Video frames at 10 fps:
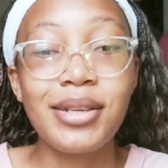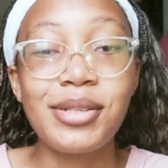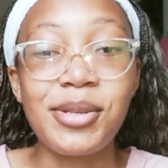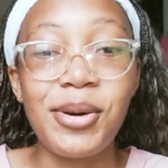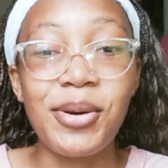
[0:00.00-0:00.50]

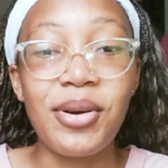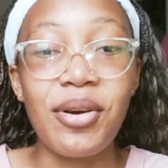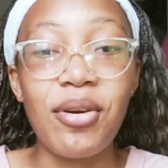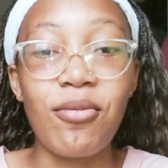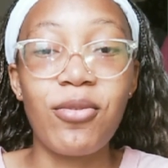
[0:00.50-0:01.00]

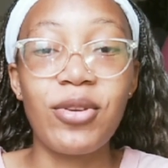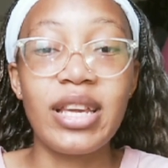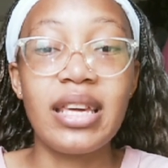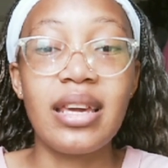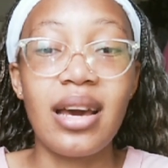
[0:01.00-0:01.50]
So
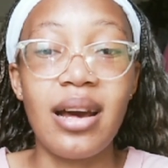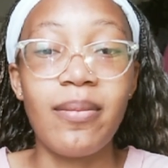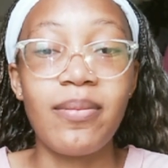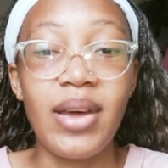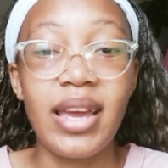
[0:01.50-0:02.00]
hopefully
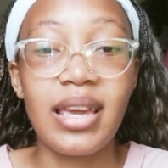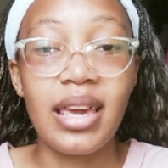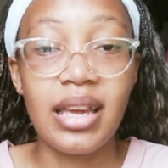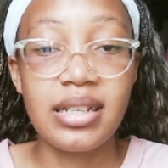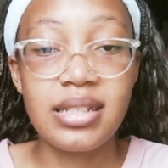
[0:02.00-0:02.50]
I
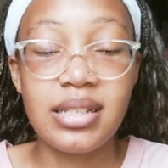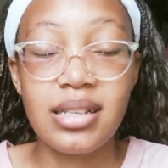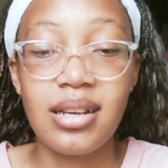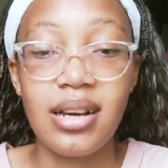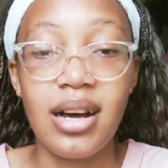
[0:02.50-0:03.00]
get
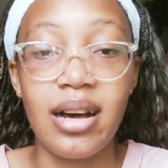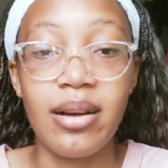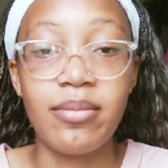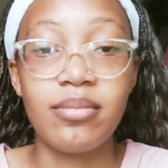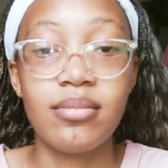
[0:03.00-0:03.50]

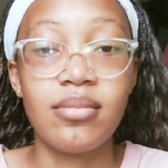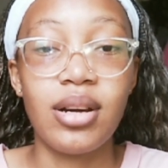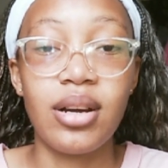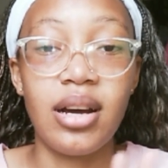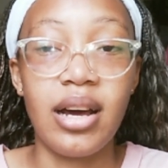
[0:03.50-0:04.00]

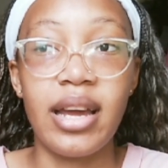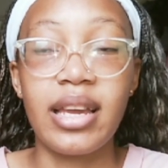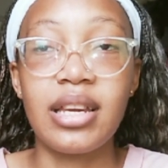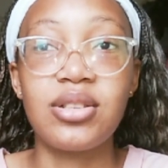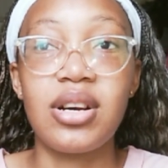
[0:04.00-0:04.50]

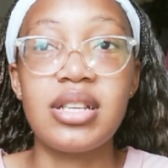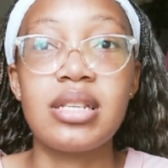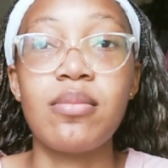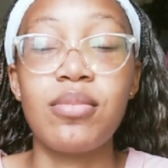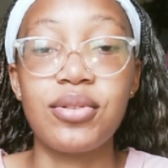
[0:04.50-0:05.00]
to
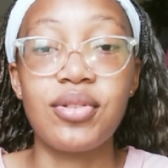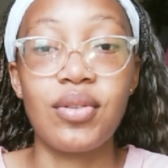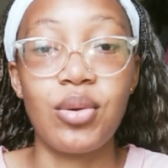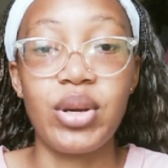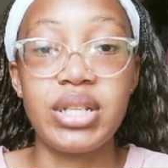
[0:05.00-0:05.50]
answer most of
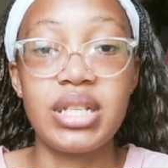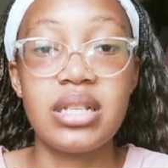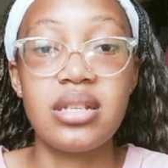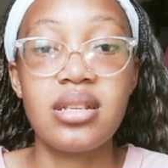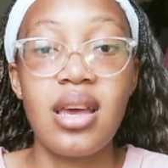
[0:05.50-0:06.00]
the
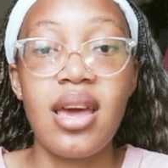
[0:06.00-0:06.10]
questions.